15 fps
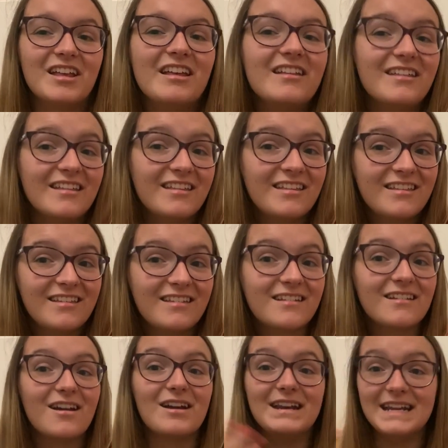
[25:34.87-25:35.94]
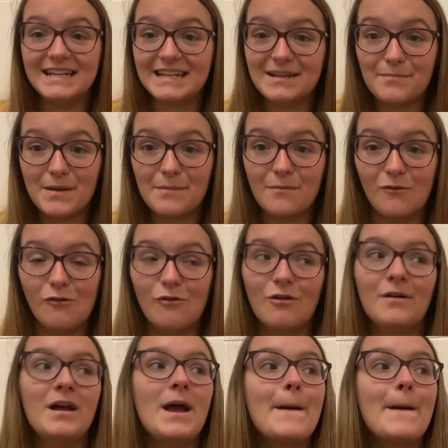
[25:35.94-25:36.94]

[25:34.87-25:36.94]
I needed a bit more.